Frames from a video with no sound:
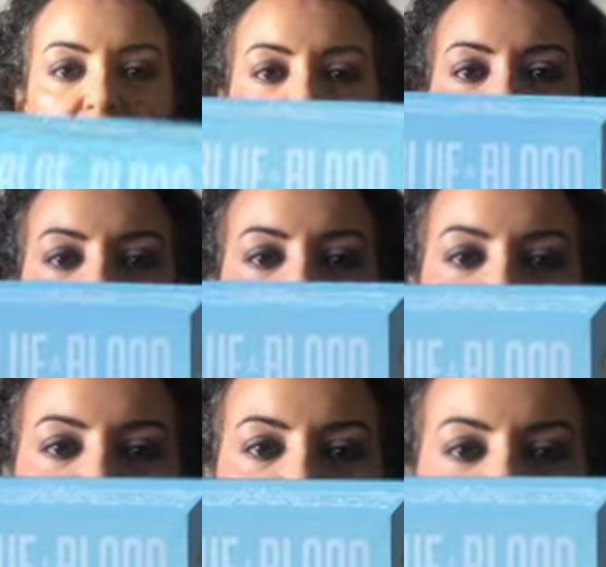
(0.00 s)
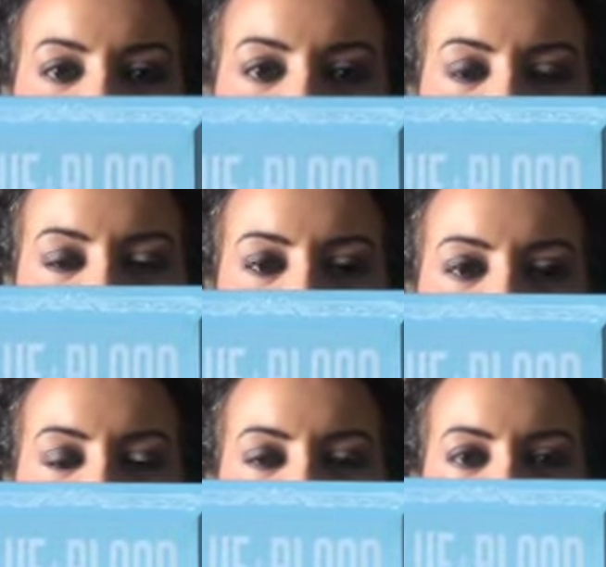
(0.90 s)
this palette in,
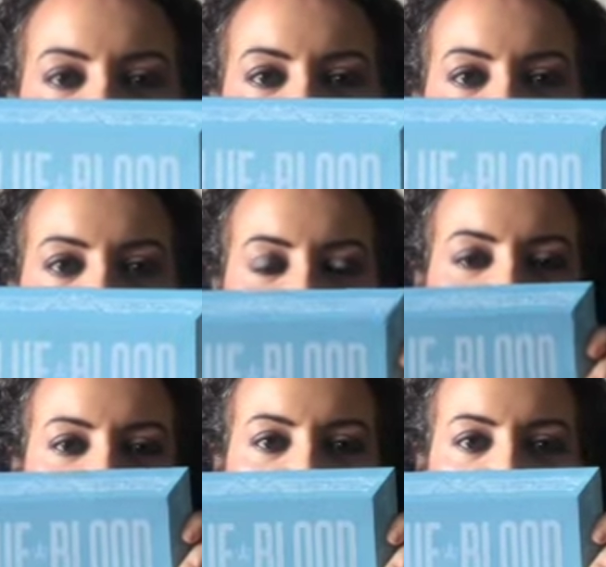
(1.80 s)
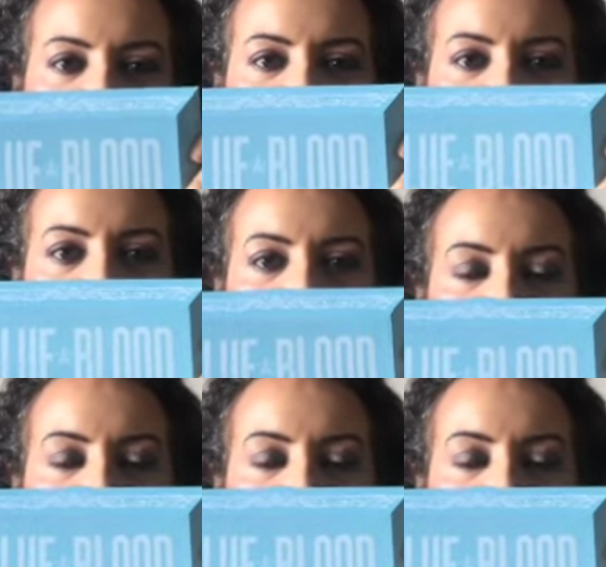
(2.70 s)
Jeffree Star's Blue